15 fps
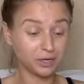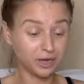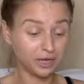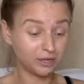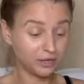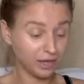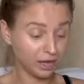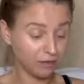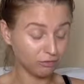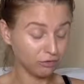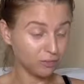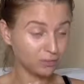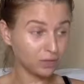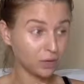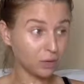I literally have
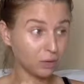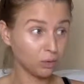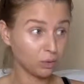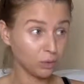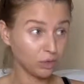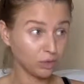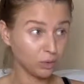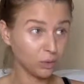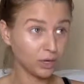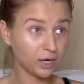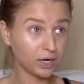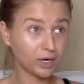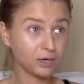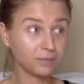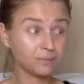one
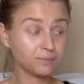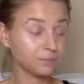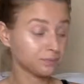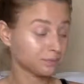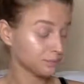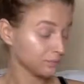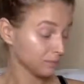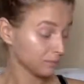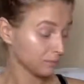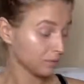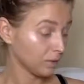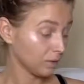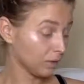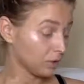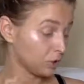lawyer,
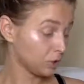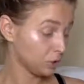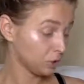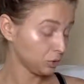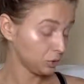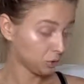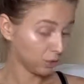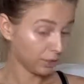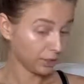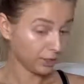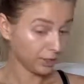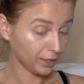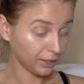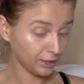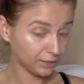two
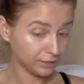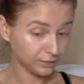lawyer,